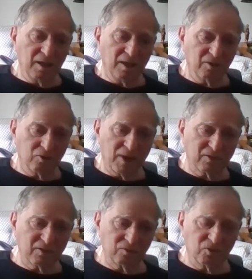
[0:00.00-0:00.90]
in the
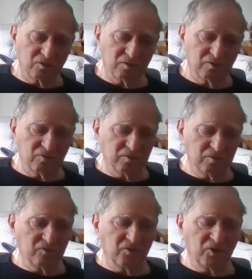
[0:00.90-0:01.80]
grass it was
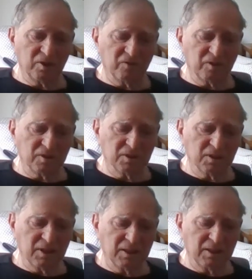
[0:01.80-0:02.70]
very difficult
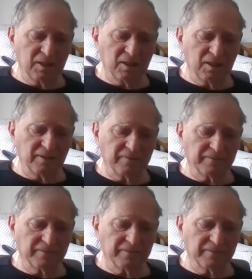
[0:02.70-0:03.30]
and the uh,